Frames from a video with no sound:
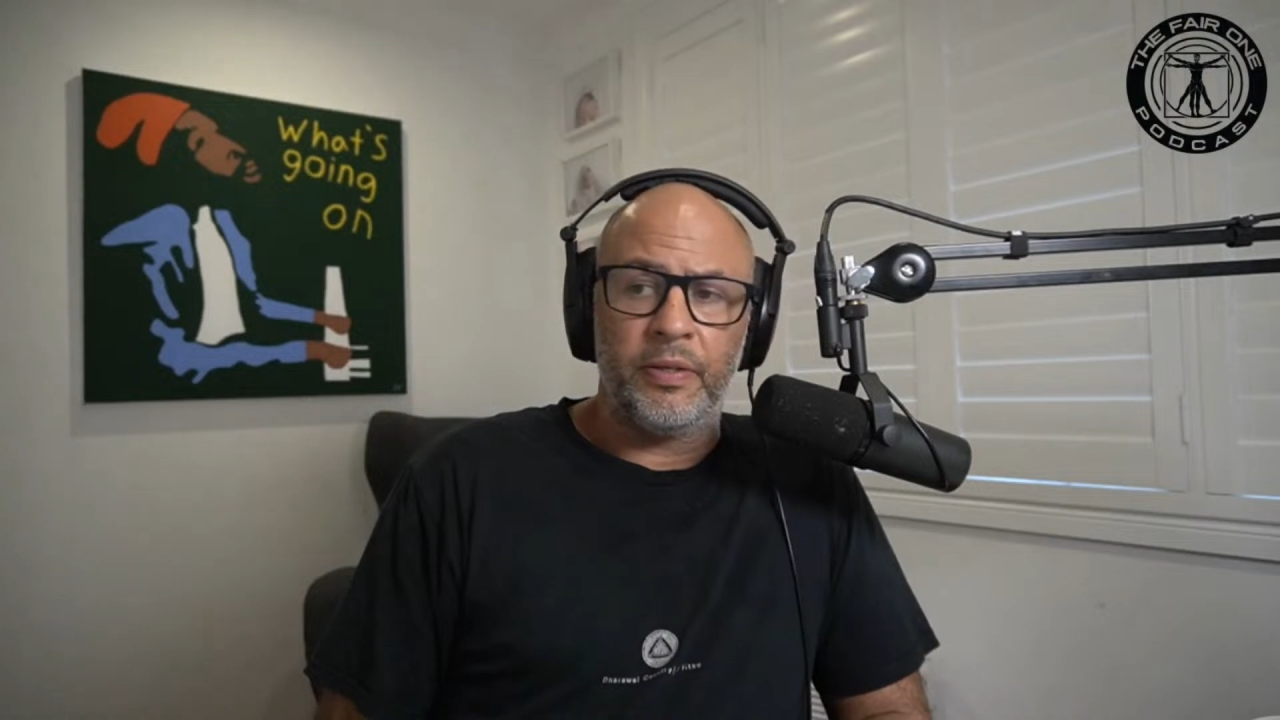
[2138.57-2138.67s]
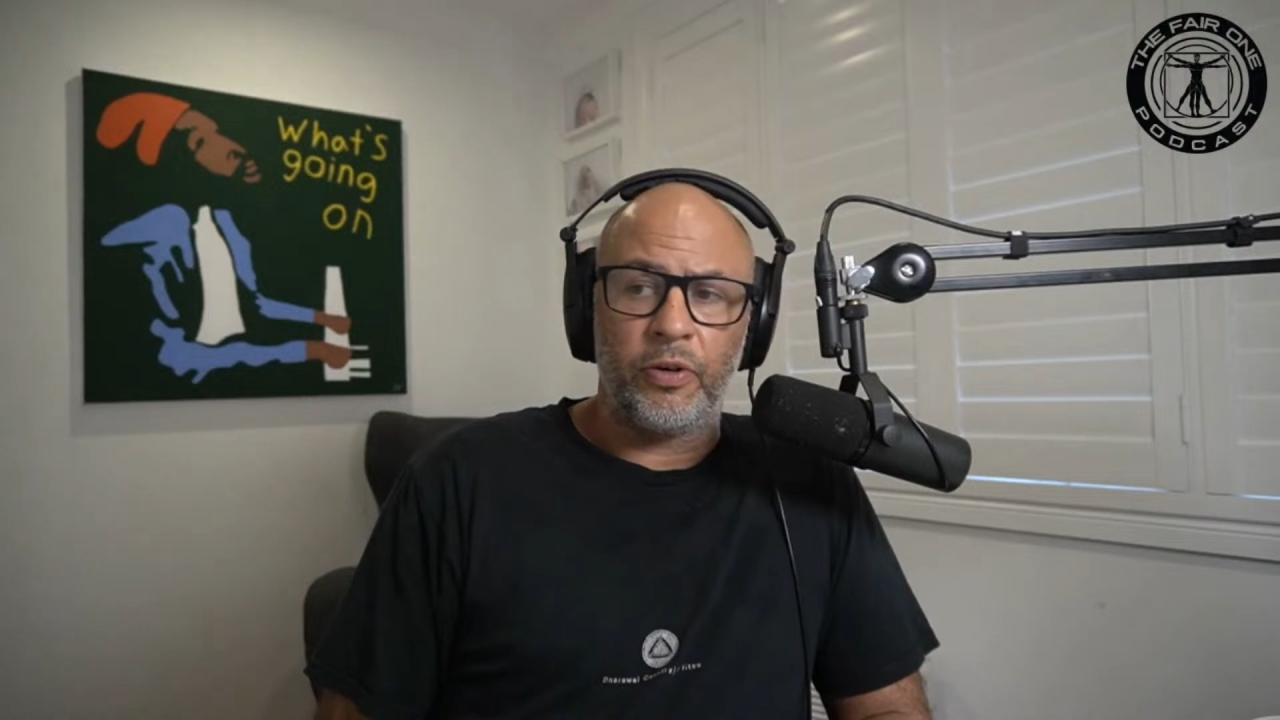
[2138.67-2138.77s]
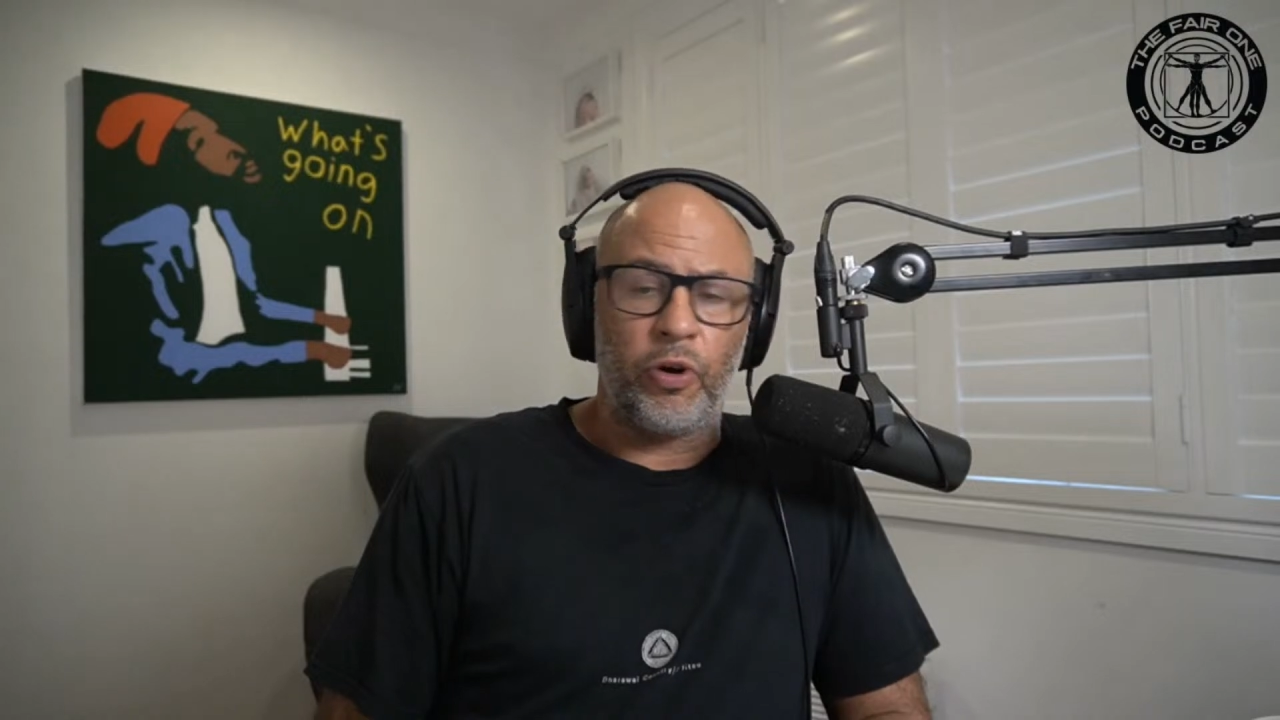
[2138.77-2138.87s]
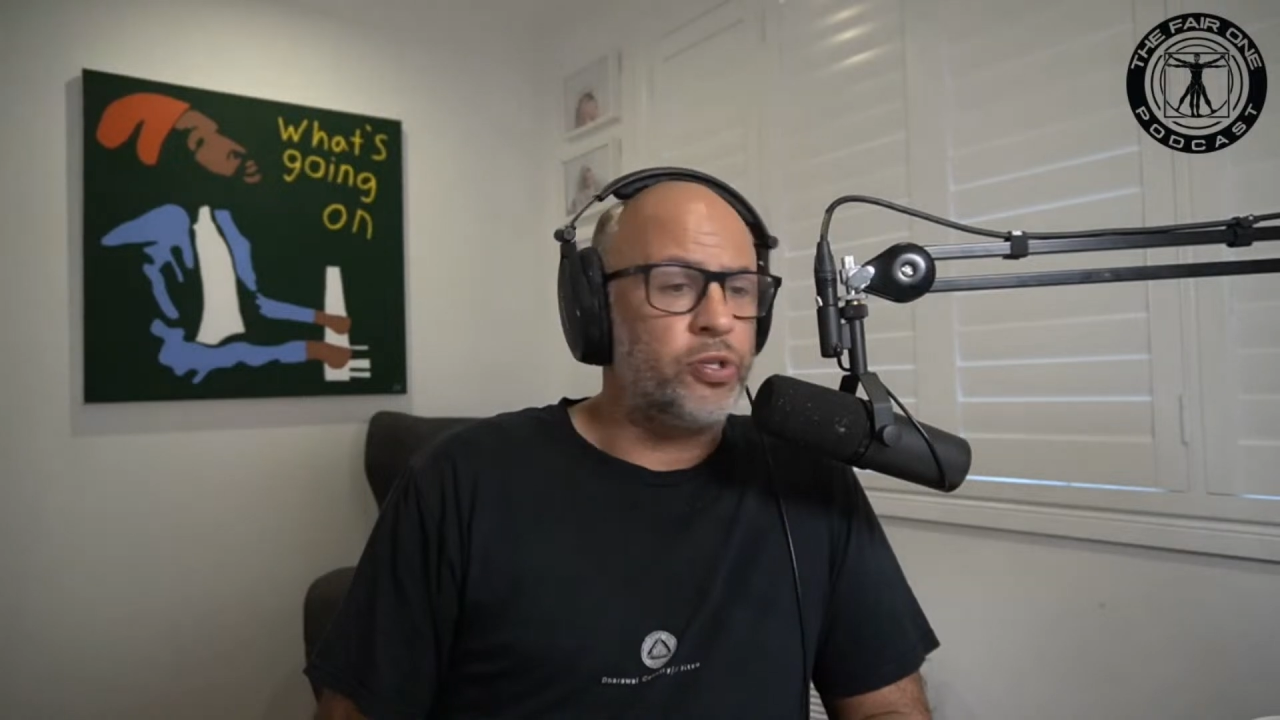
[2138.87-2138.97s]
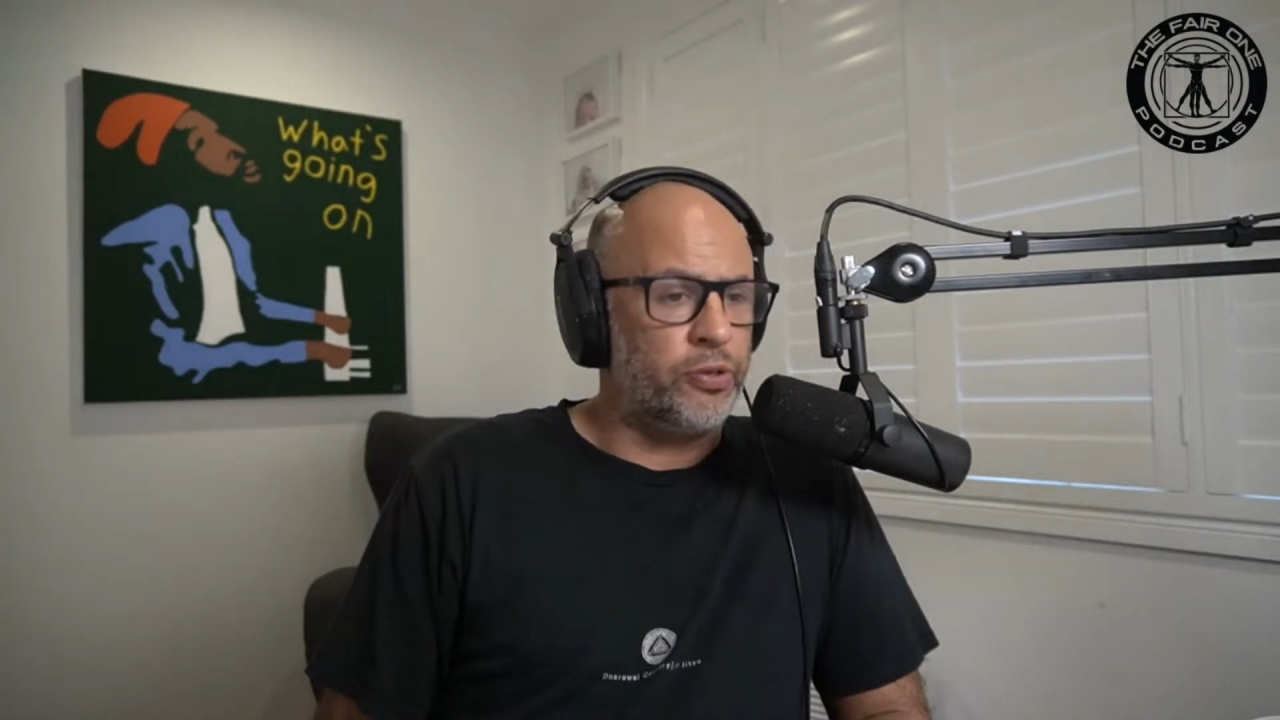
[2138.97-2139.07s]

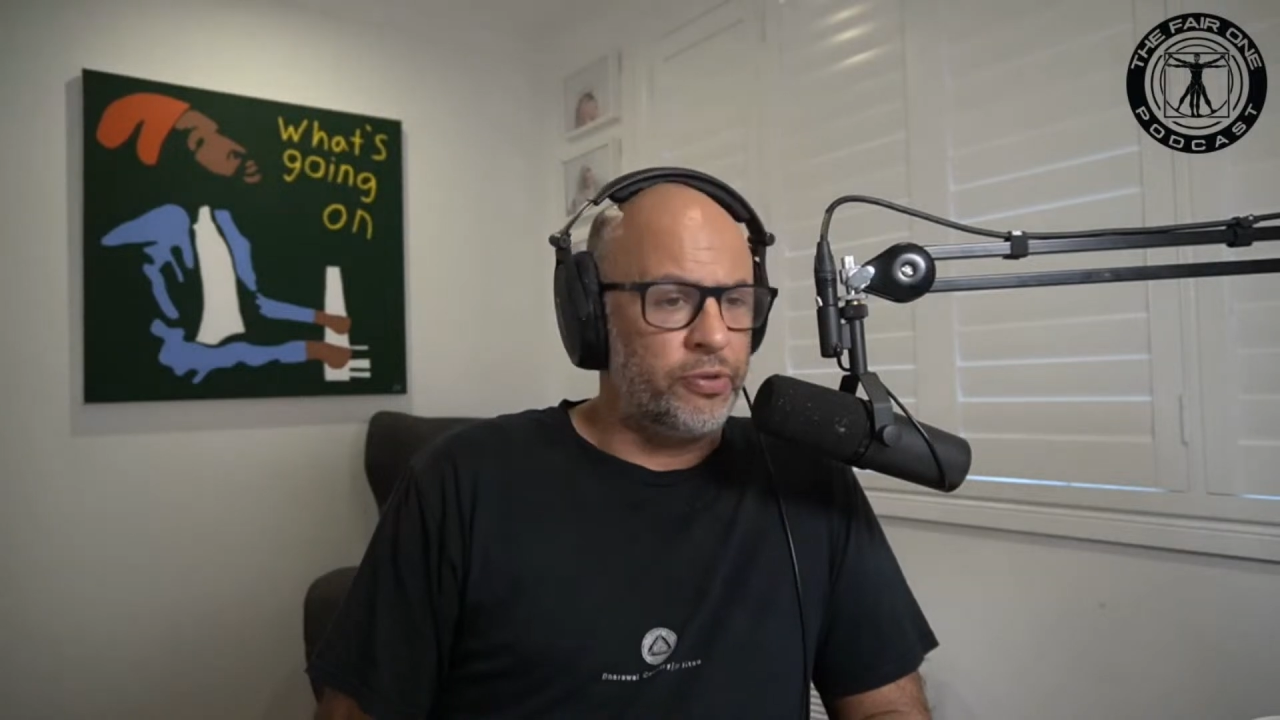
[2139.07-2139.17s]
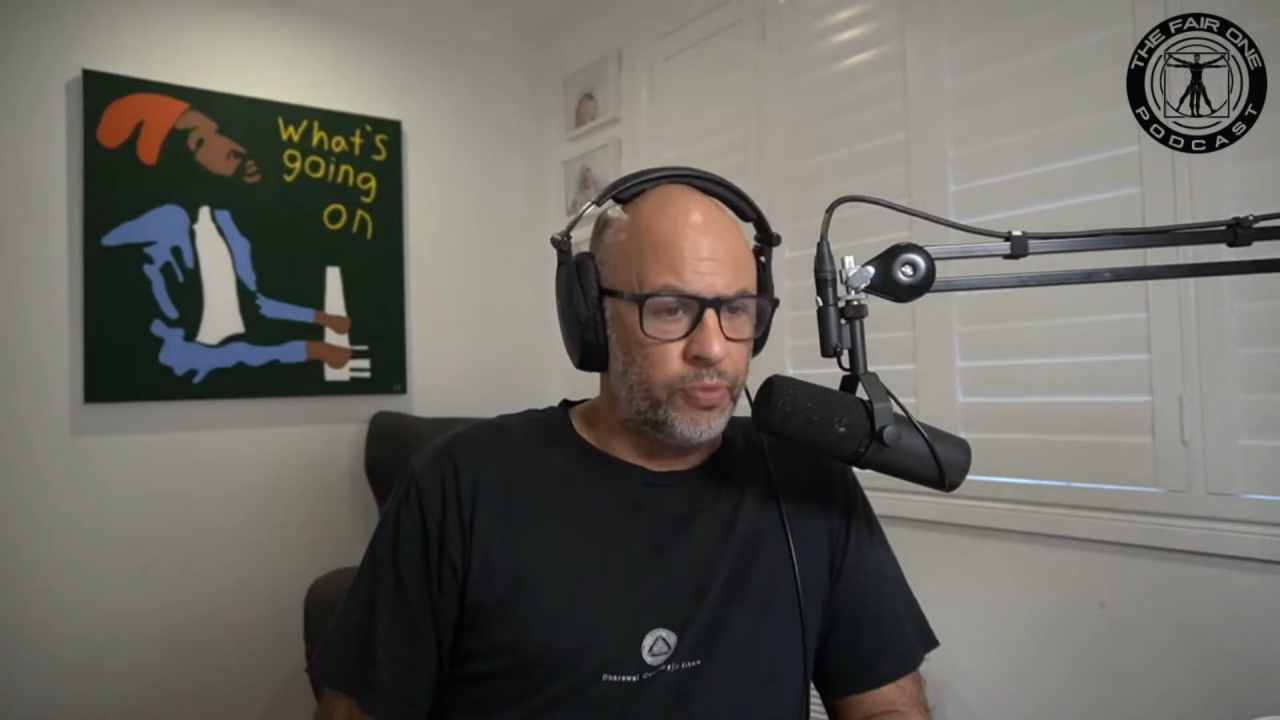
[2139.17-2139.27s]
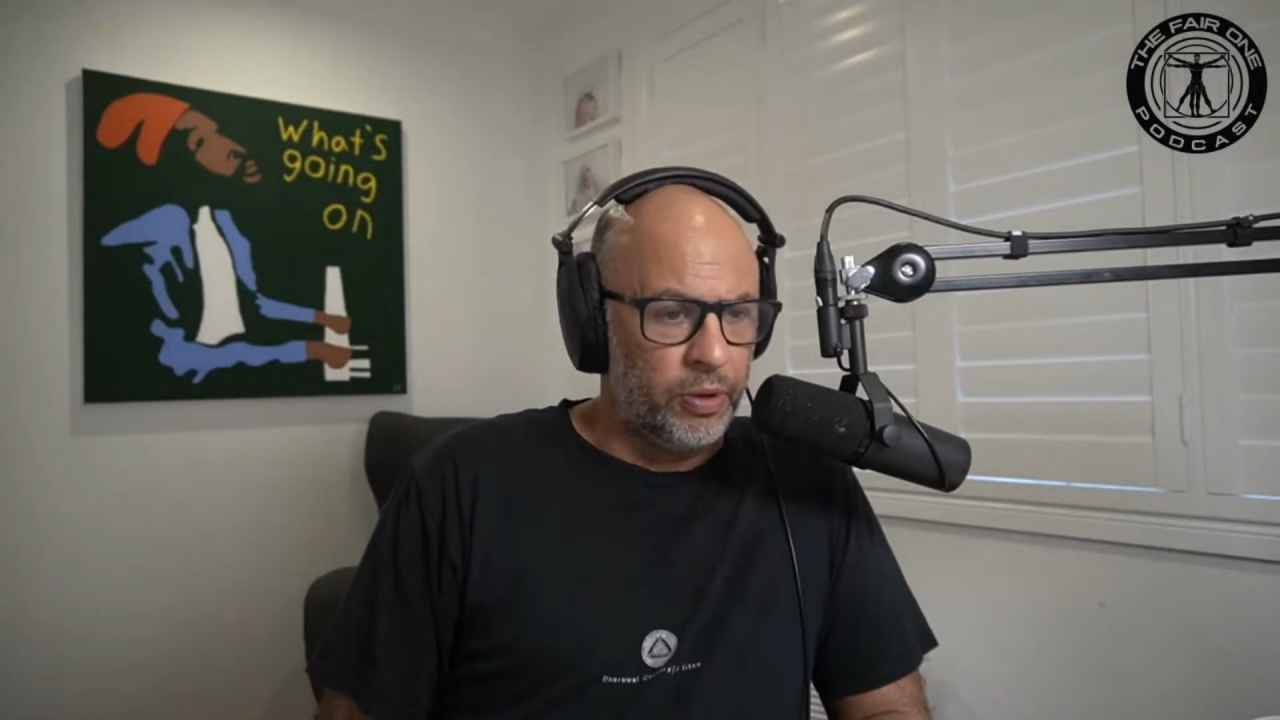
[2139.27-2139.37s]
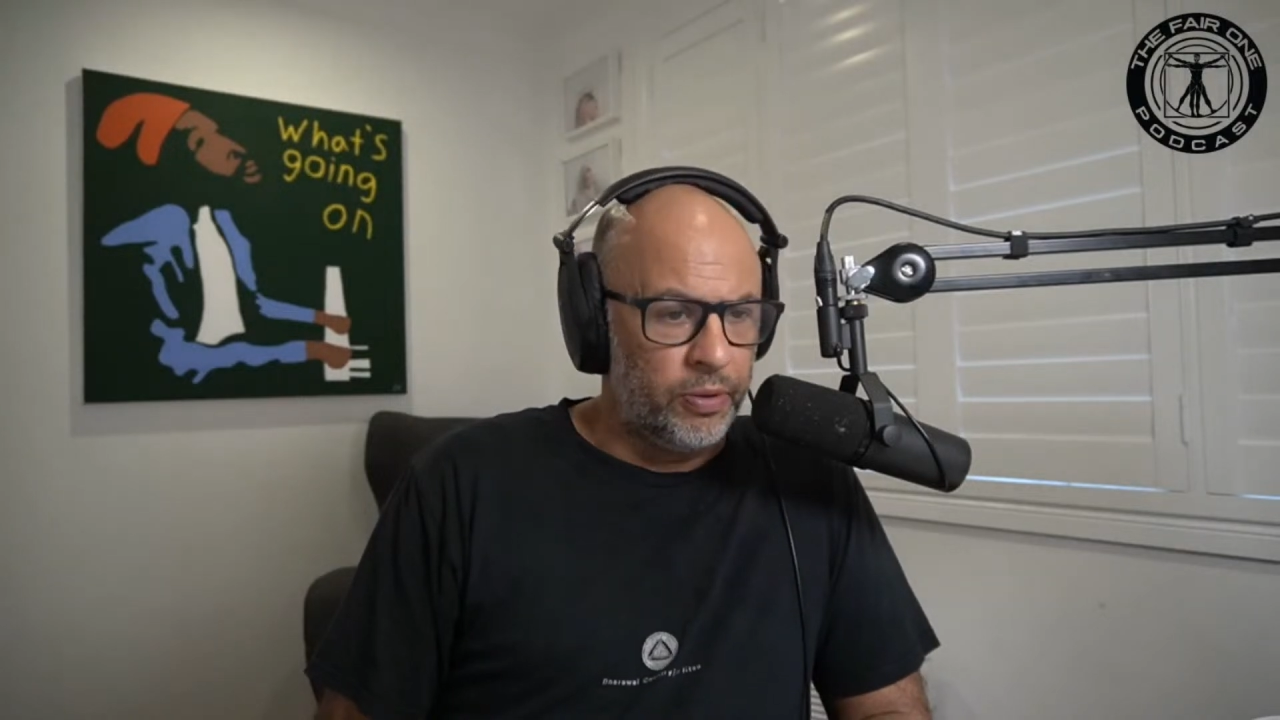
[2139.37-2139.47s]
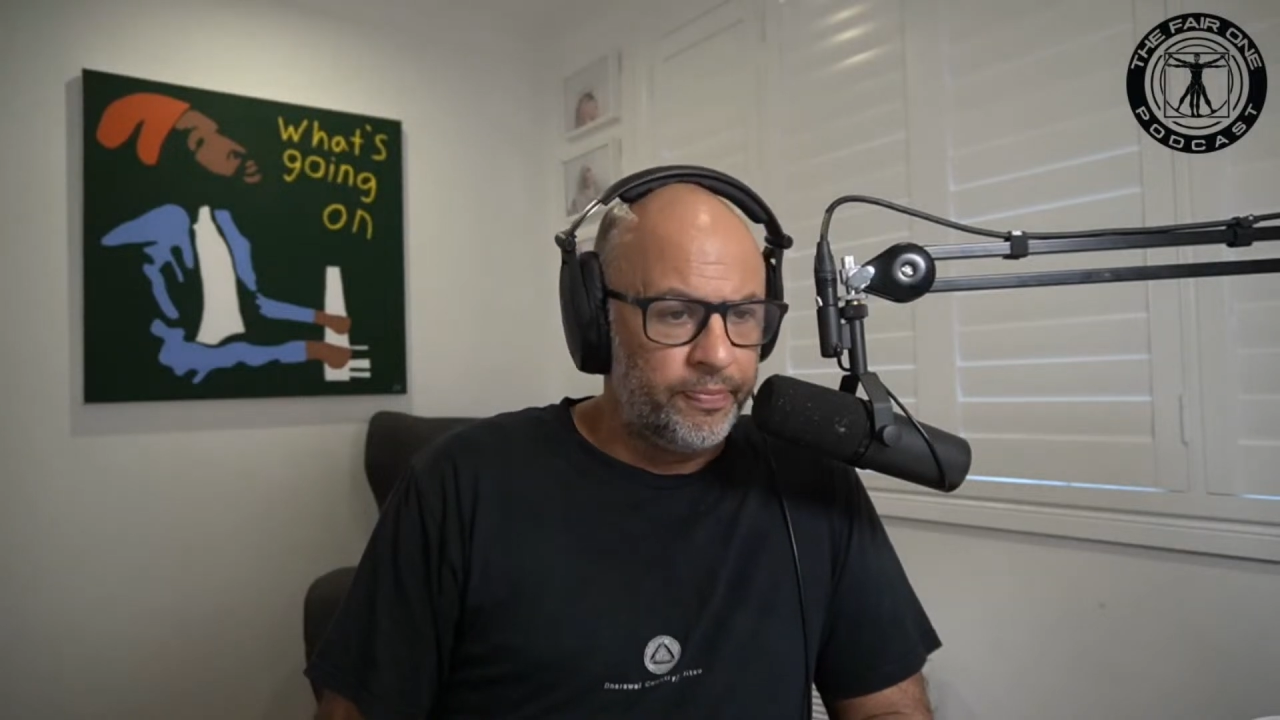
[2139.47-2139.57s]
Costa as
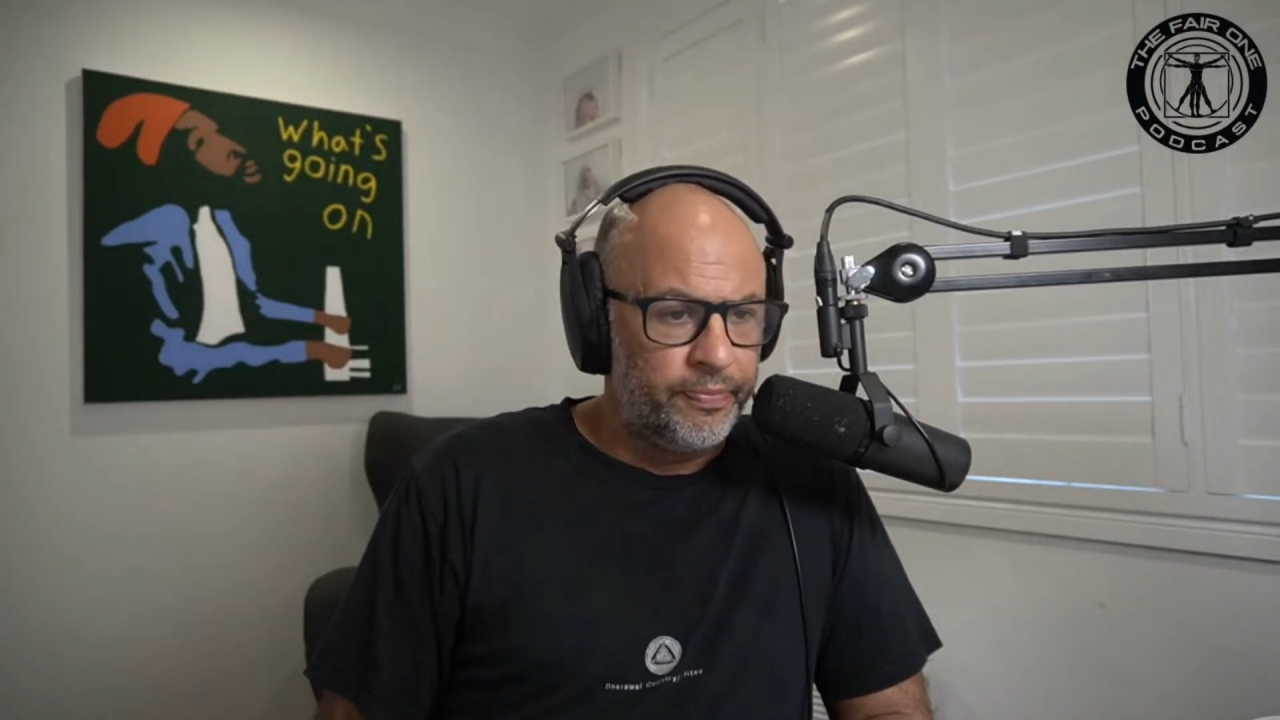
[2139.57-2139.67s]
well.